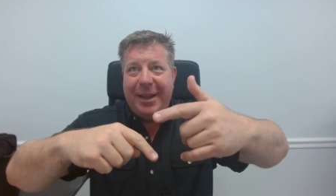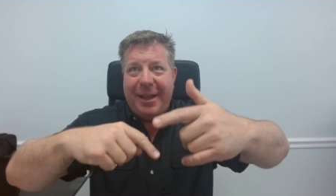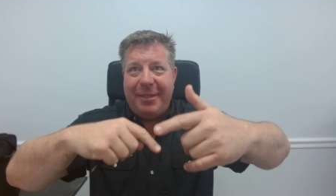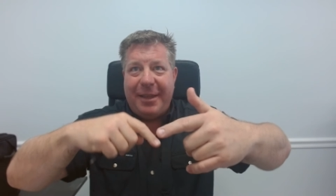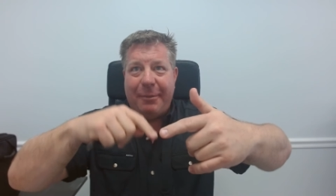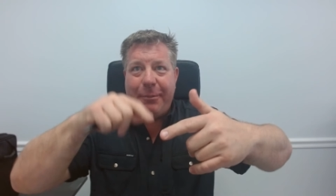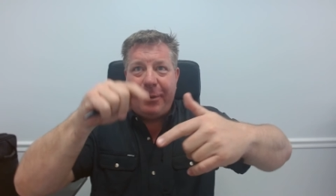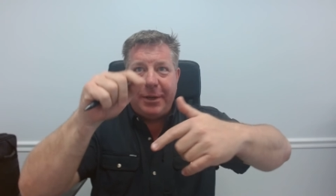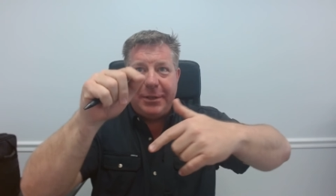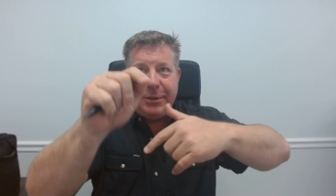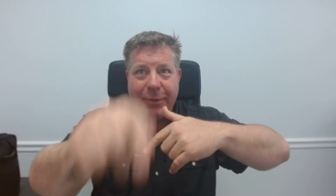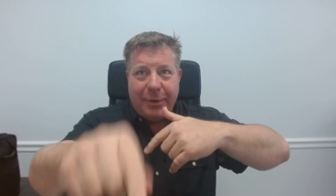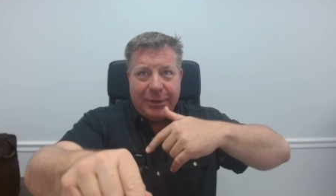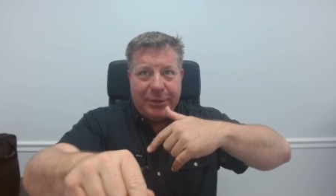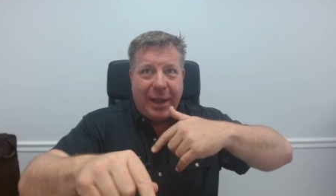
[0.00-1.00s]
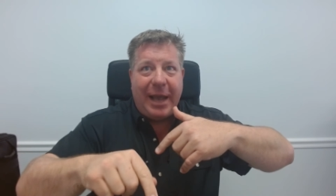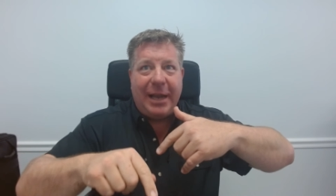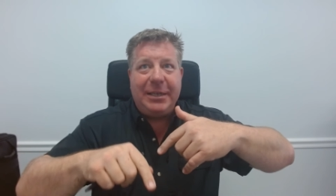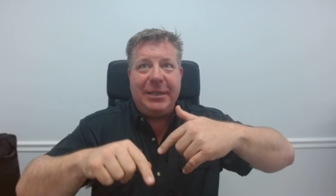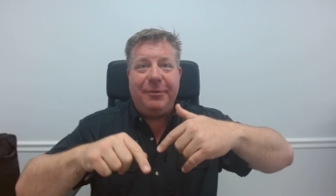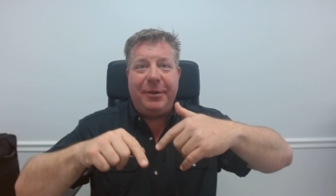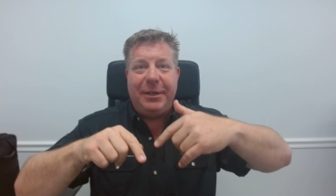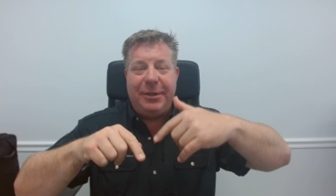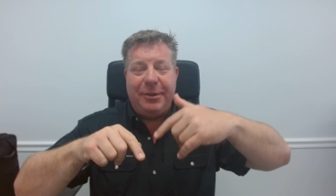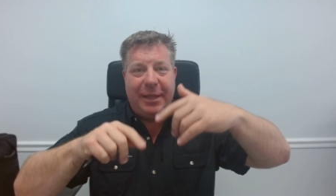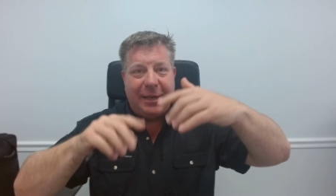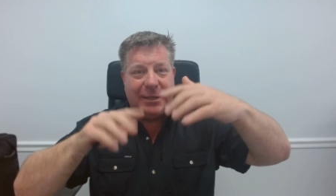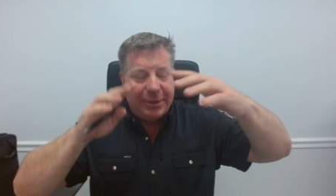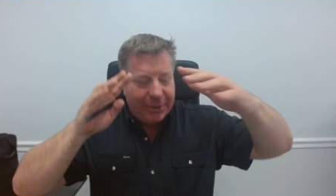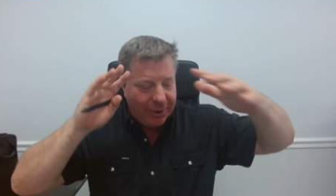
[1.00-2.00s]
And then plus you, what you actively do
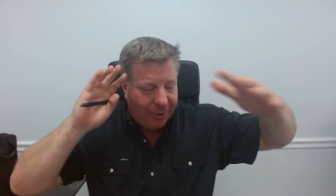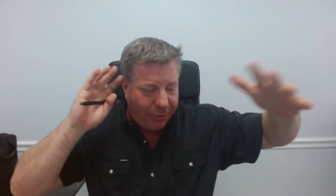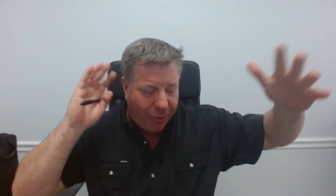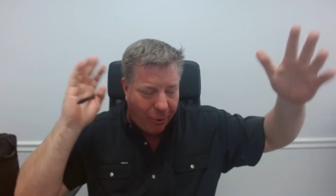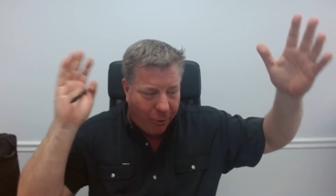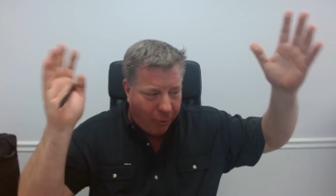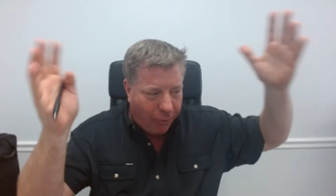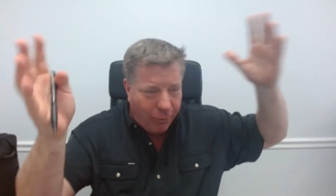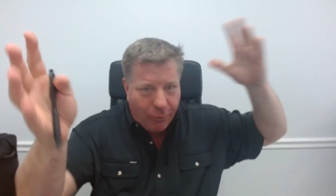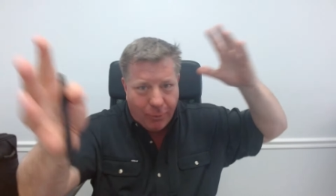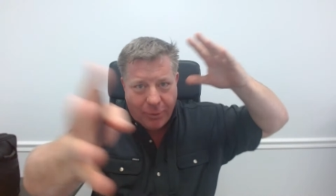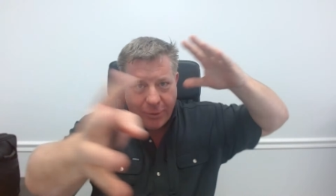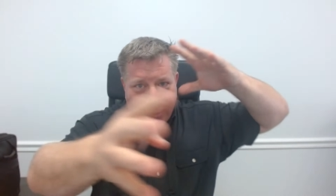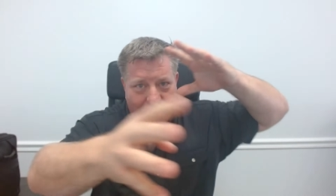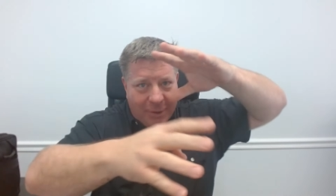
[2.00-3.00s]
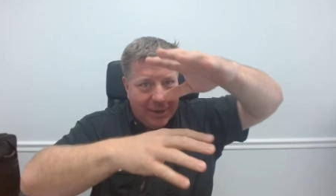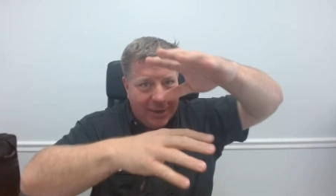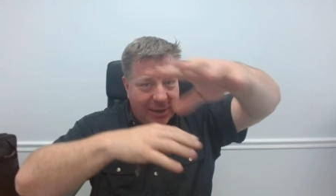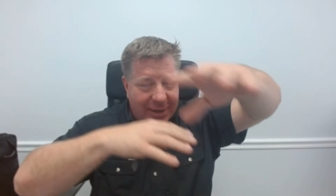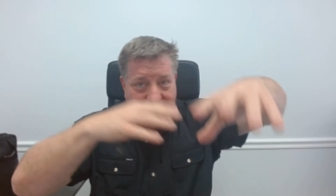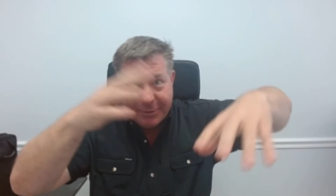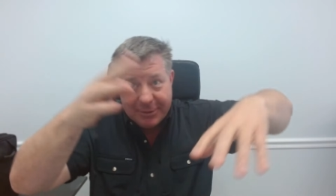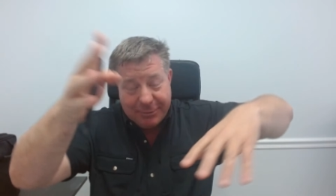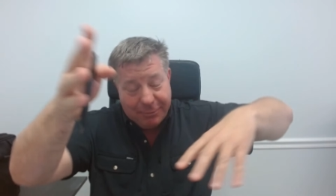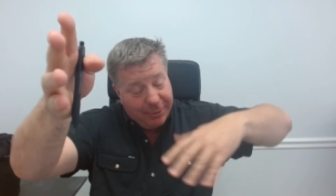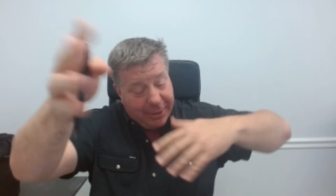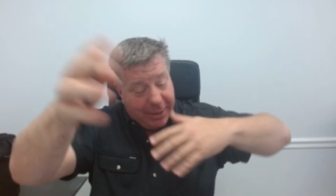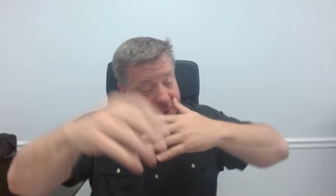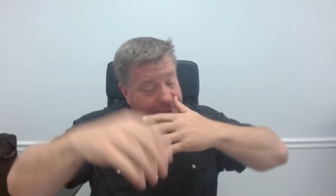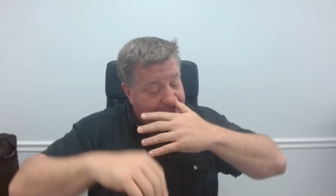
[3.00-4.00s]
that. So your whole world, that was
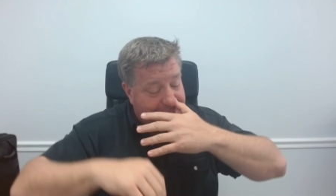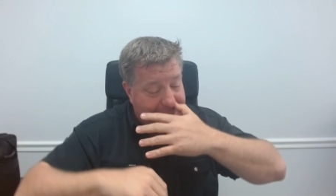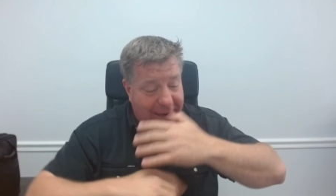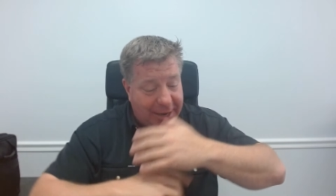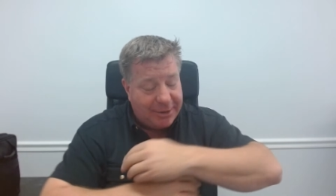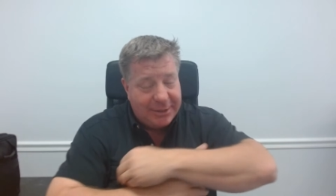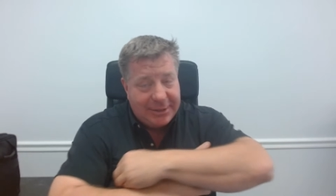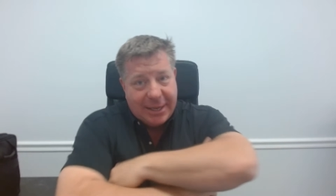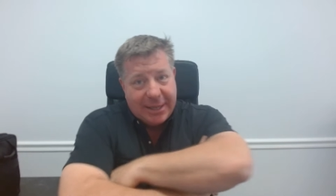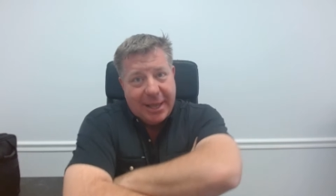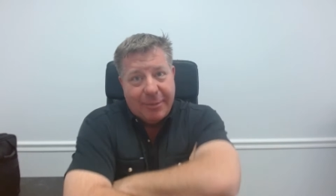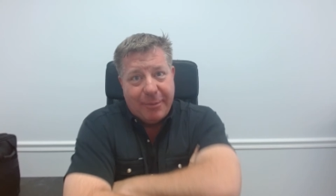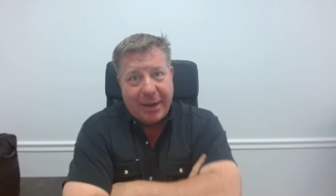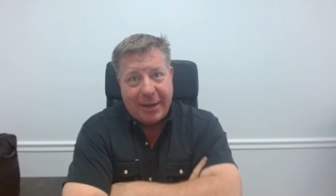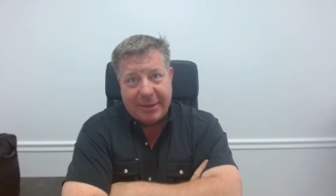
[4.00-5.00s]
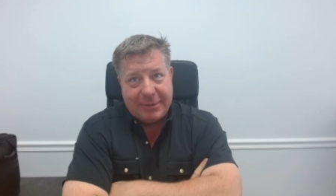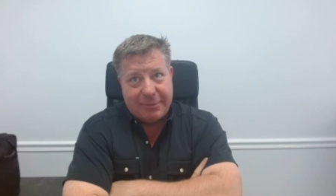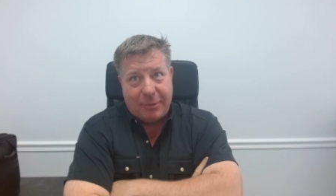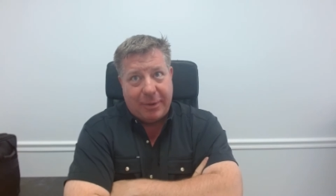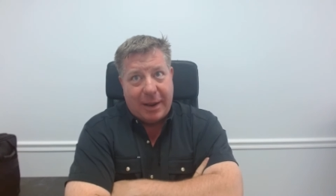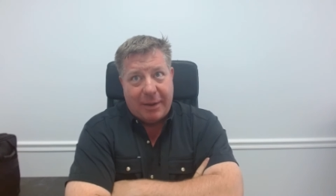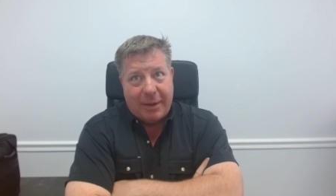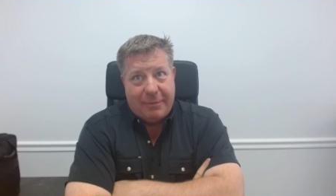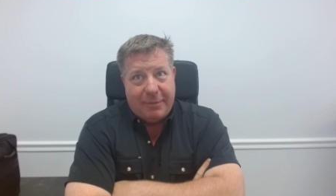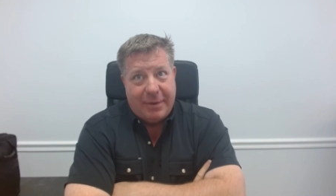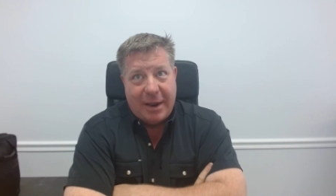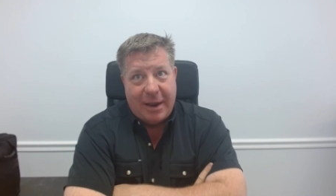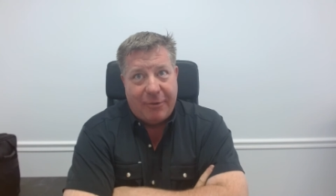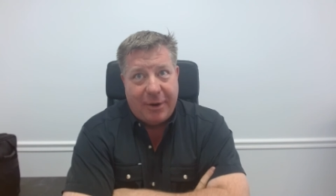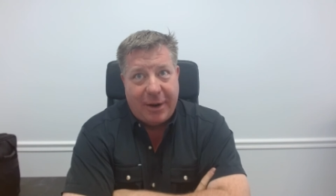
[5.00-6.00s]
real interesting how you said that, Mike, because I've
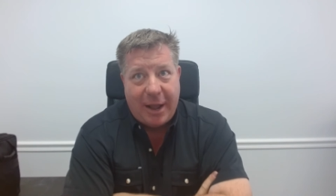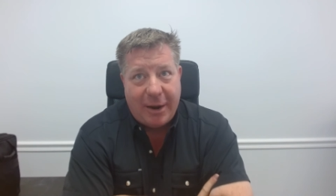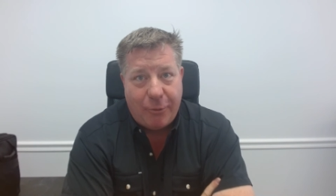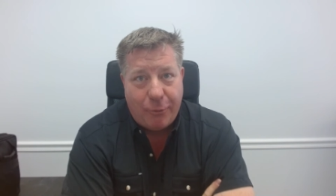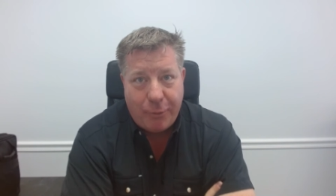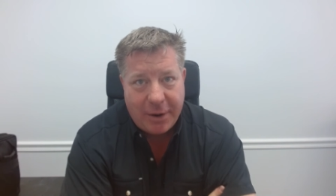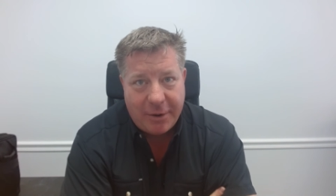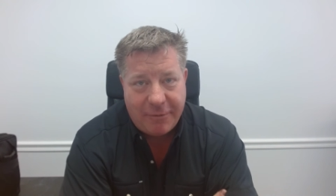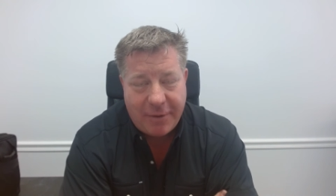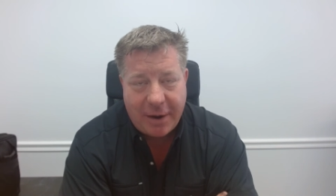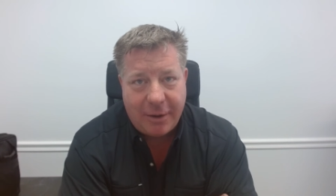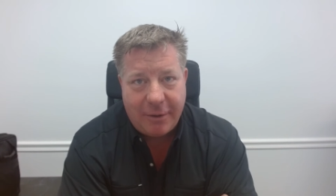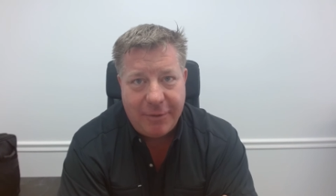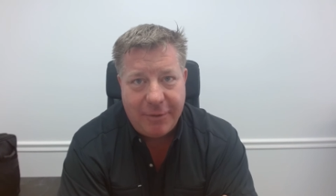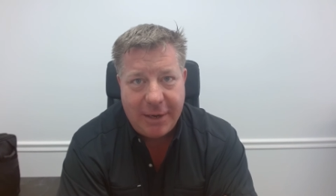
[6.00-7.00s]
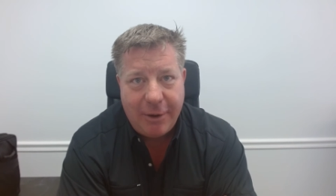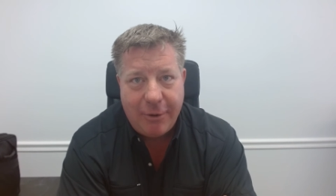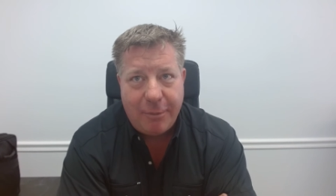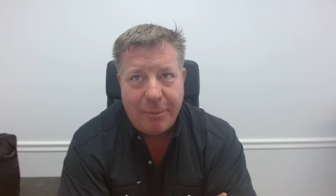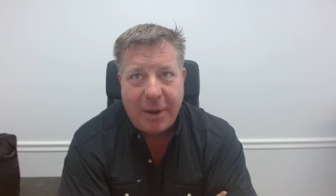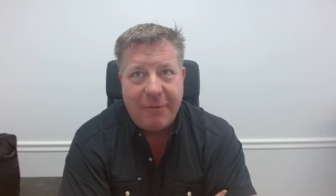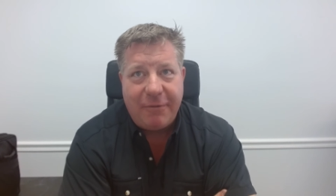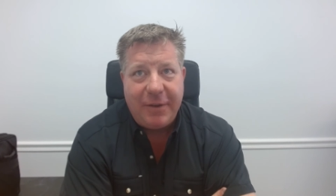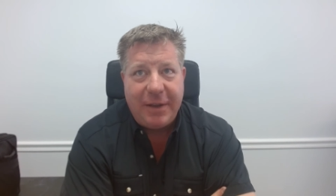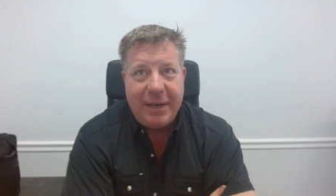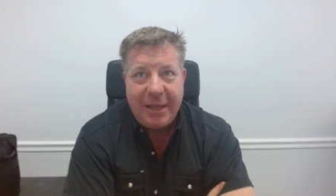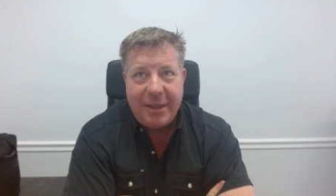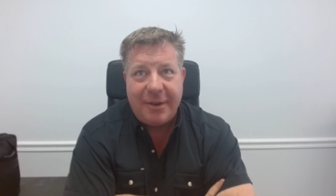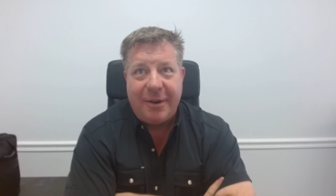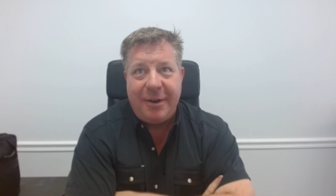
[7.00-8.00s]
never got a weird violent video in my feed
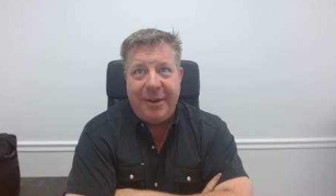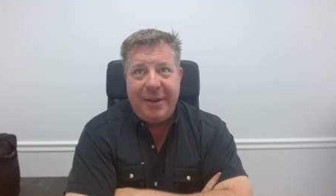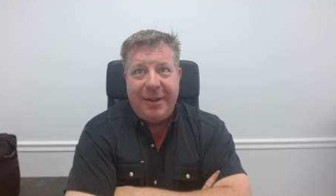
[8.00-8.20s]
either.